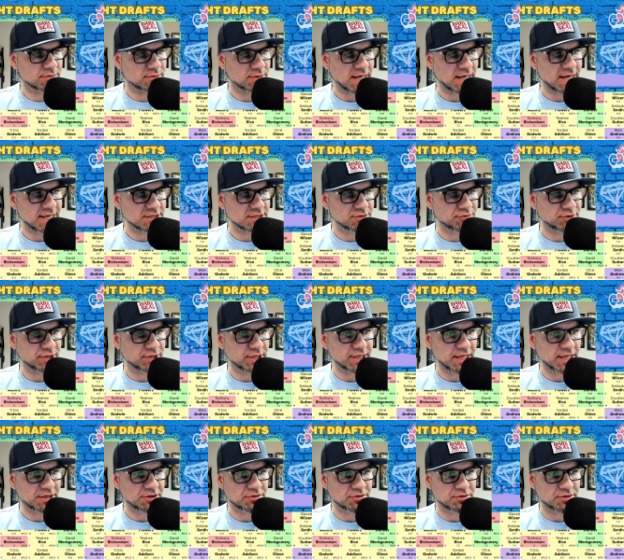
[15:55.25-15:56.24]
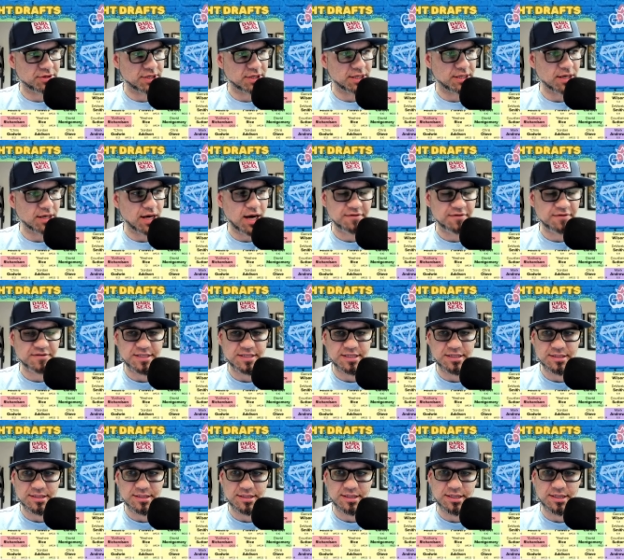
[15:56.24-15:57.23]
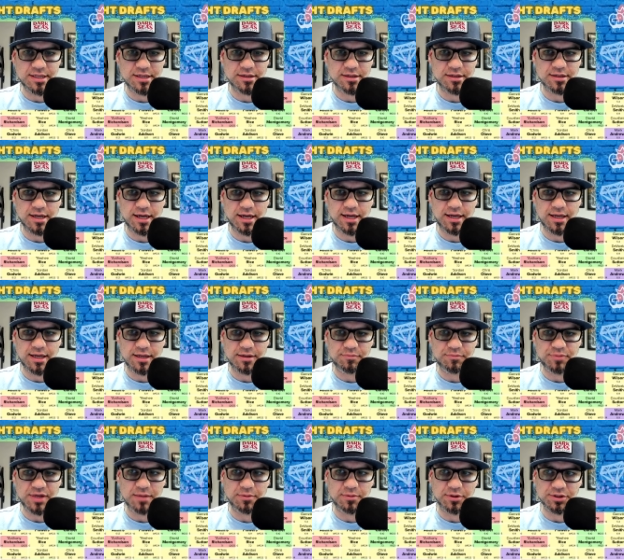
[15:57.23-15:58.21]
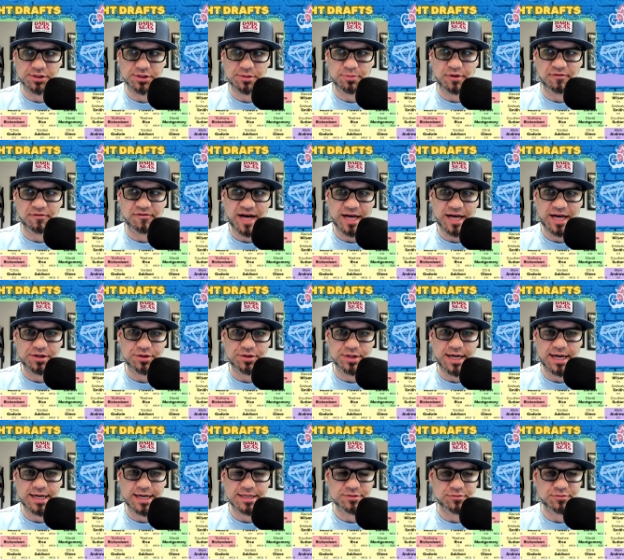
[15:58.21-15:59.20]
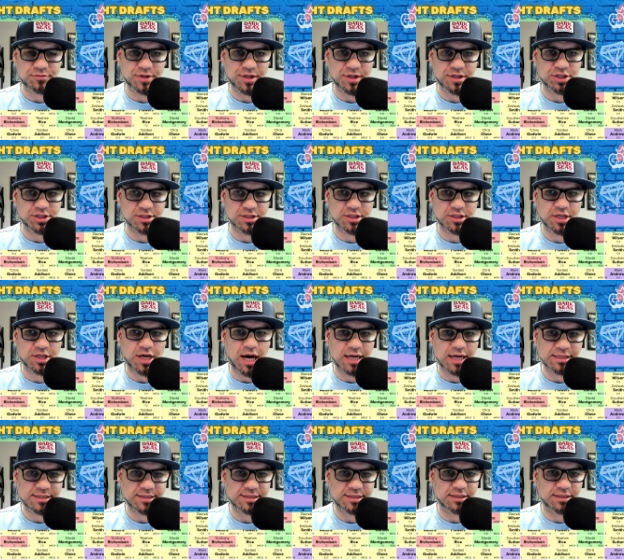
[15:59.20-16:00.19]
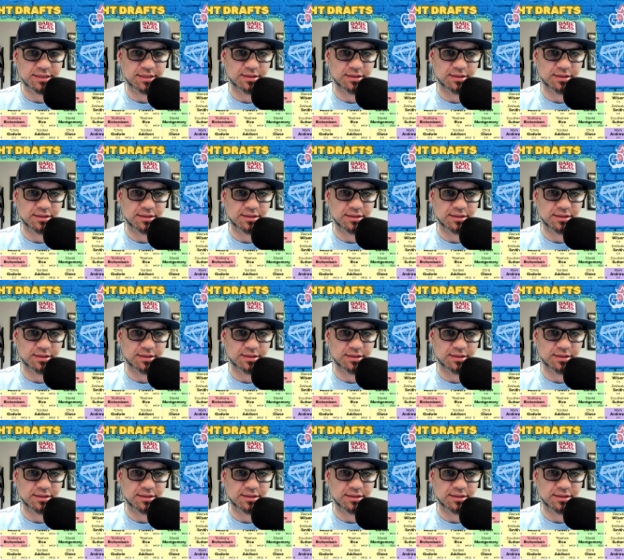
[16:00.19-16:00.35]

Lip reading: as we get through the off season here and be able to provide you guys with just constant